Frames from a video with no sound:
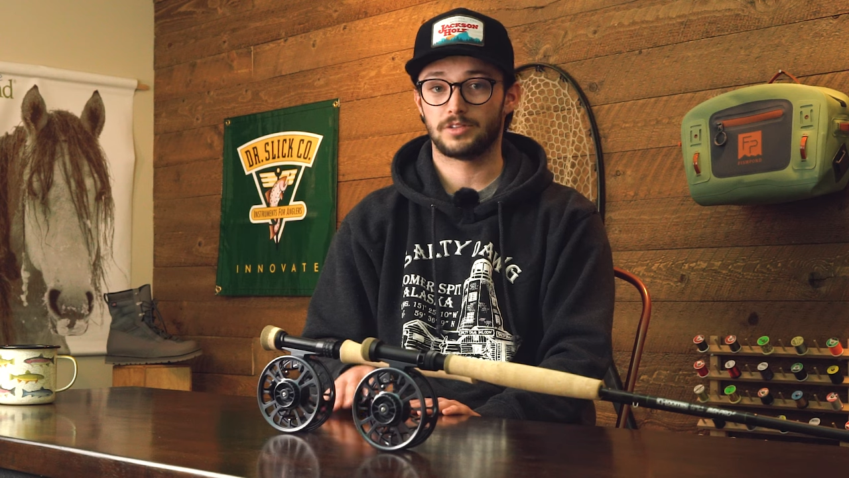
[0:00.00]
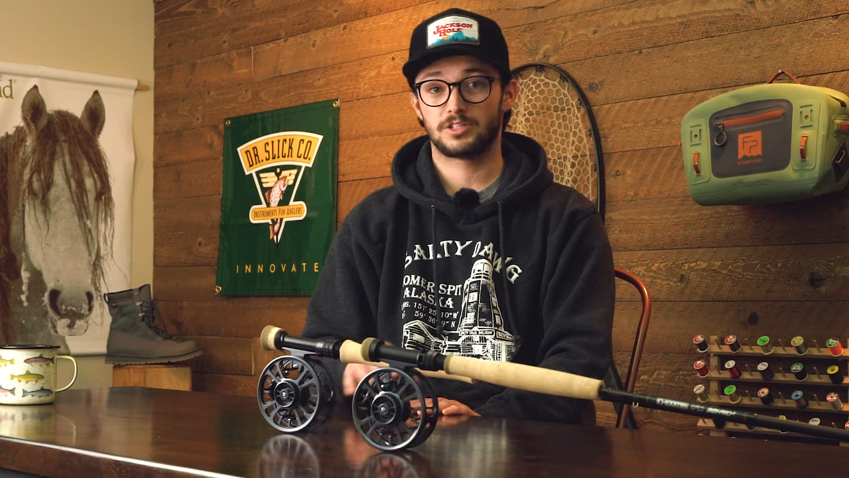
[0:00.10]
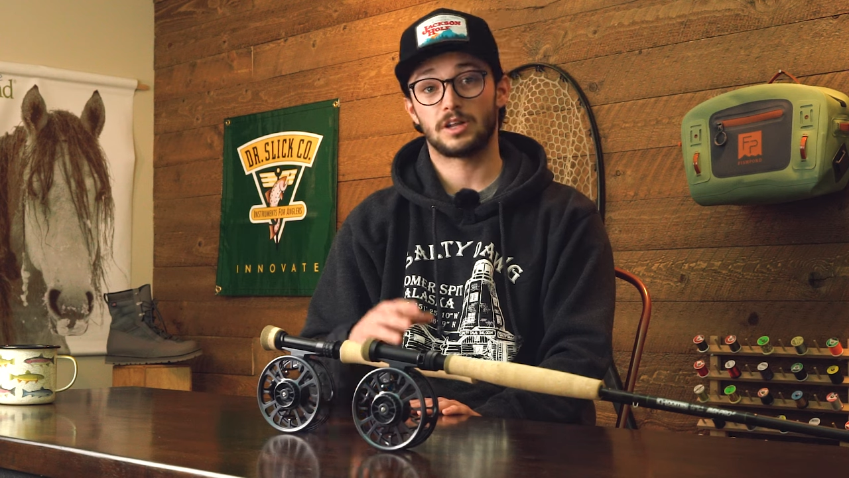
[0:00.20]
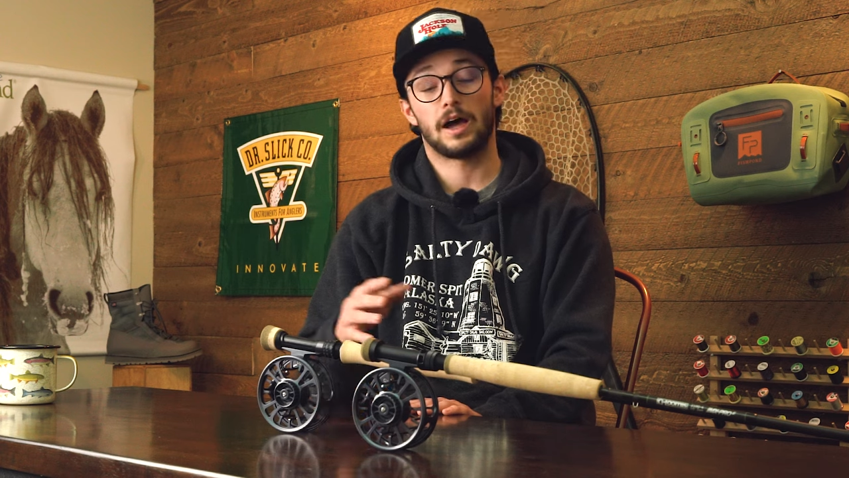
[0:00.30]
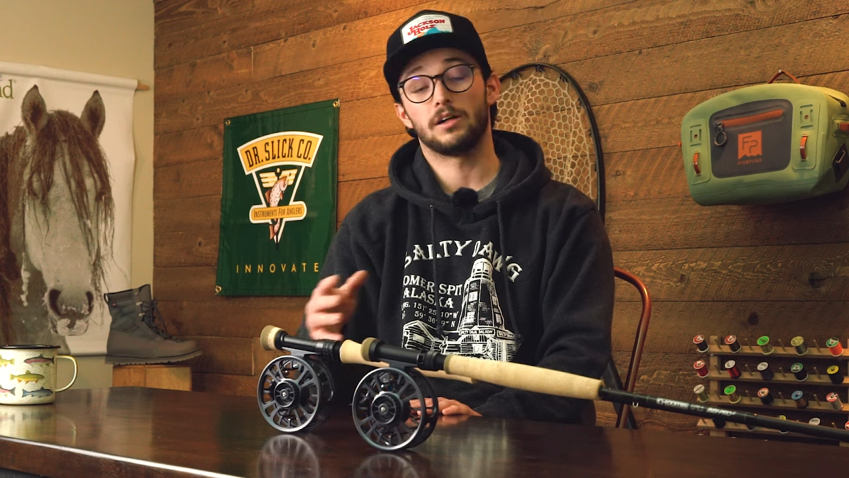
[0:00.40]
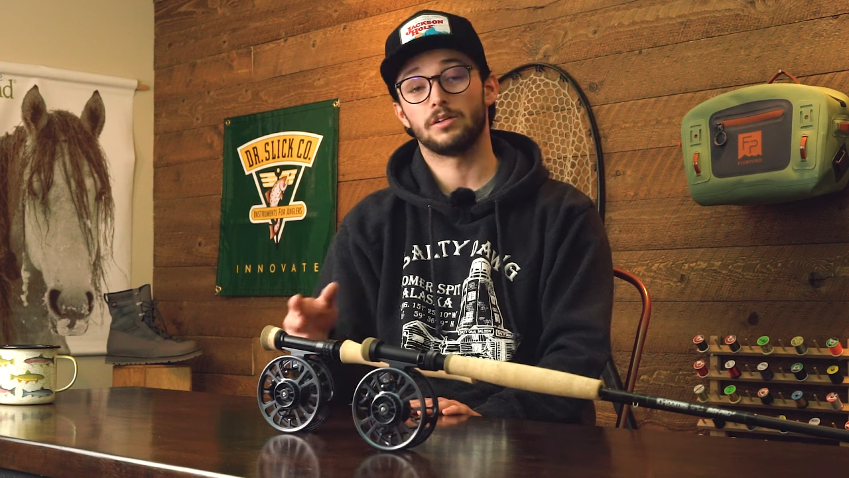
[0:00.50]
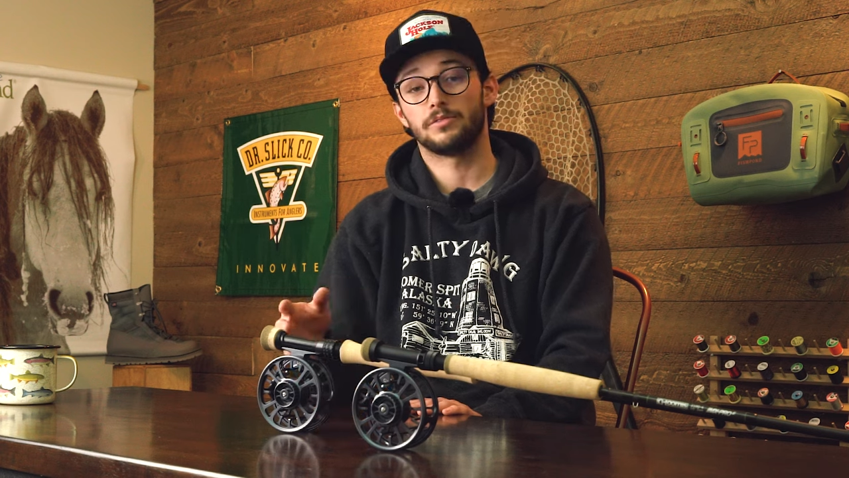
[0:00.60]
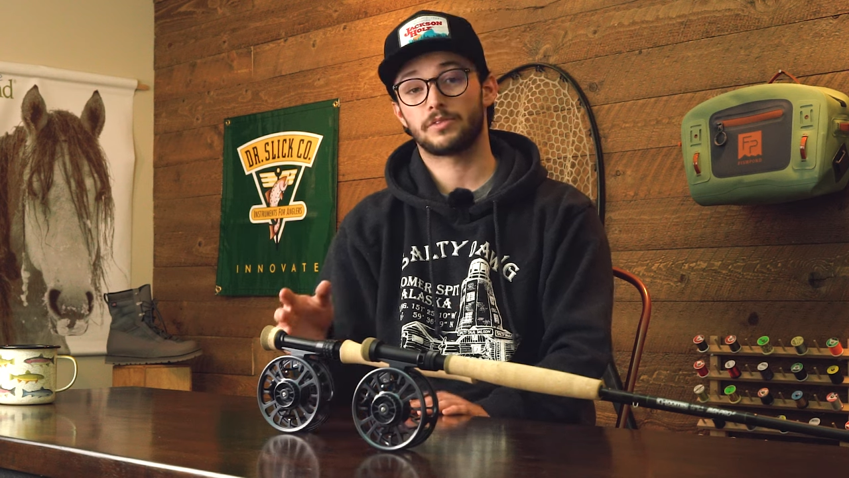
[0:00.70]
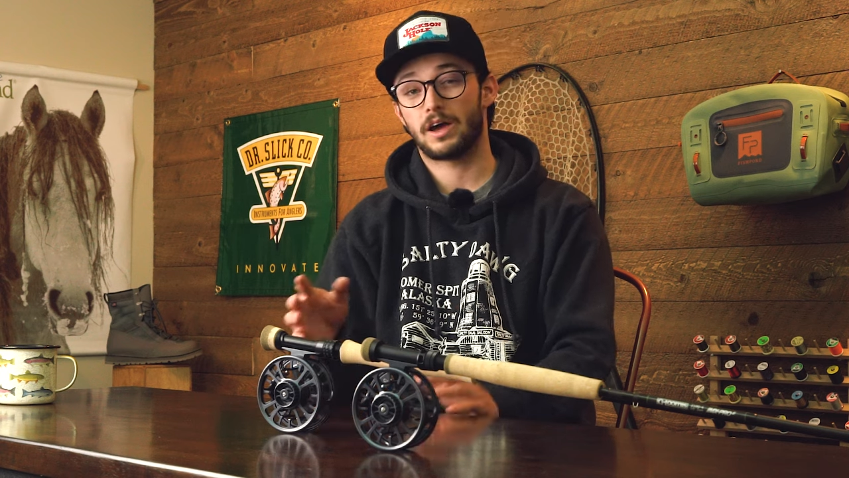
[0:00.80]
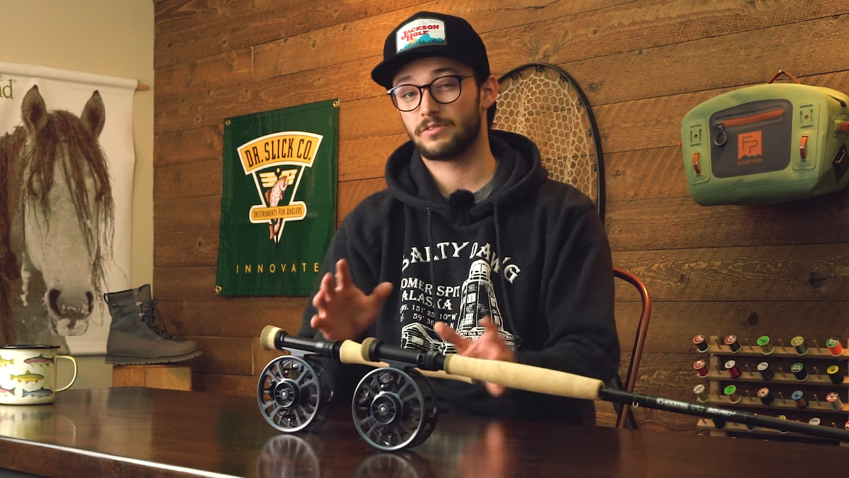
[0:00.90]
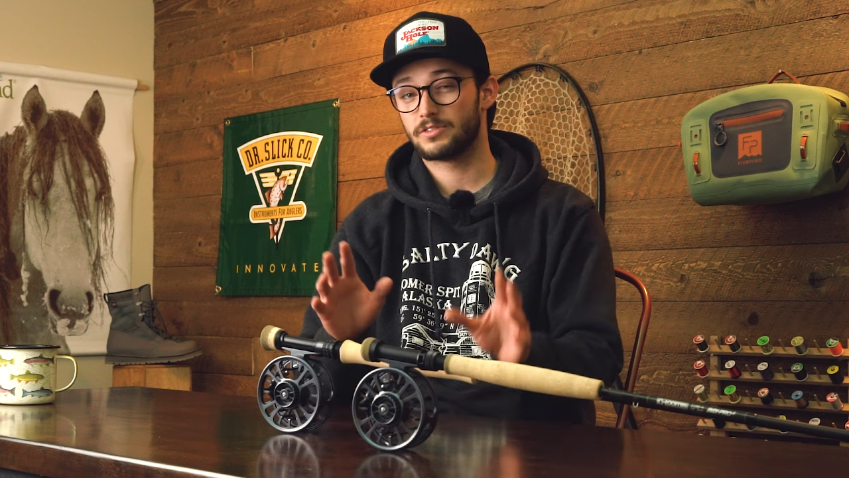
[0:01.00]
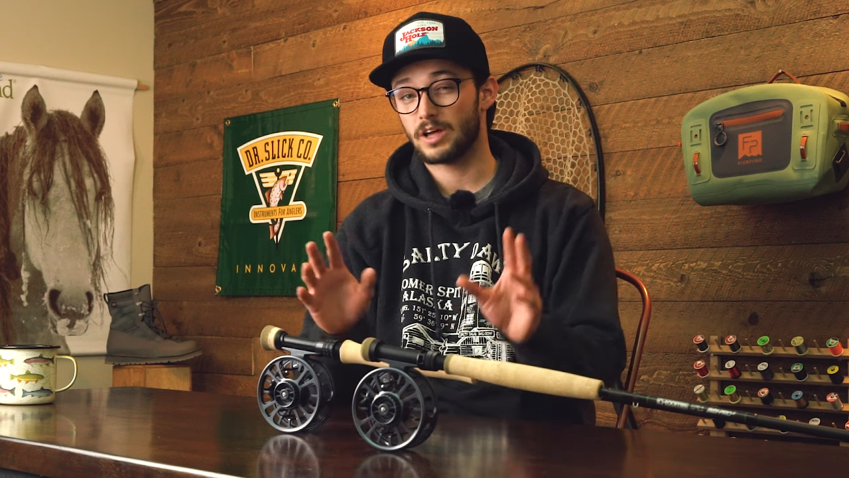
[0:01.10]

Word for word: and style of kind of